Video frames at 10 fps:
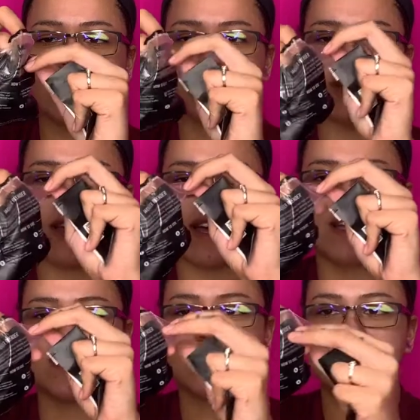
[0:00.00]
turns out it
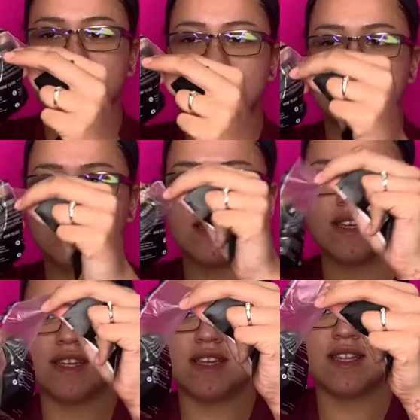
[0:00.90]
has this
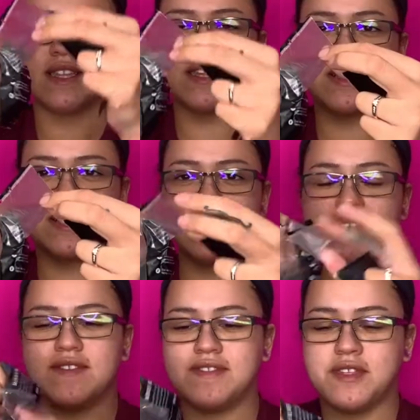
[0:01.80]
little
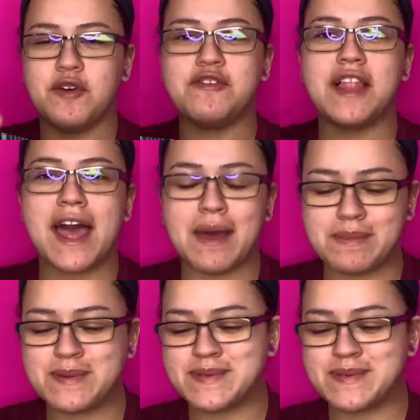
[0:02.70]
flap.